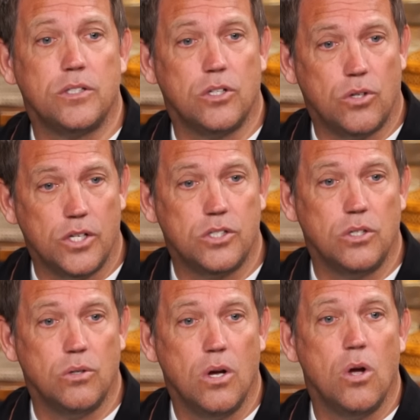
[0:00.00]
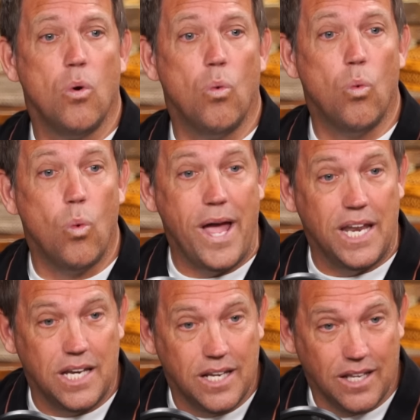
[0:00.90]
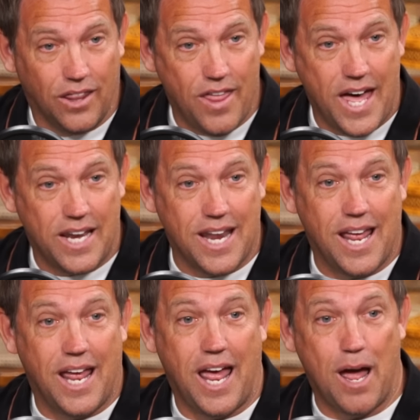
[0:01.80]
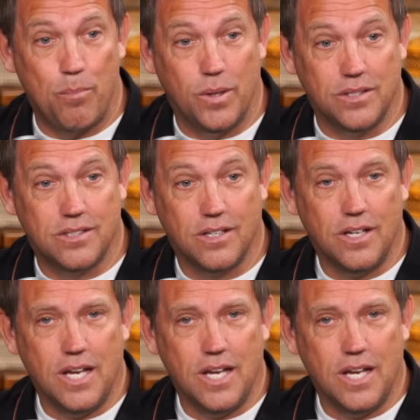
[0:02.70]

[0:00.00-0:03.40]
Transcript: to trust you when that happens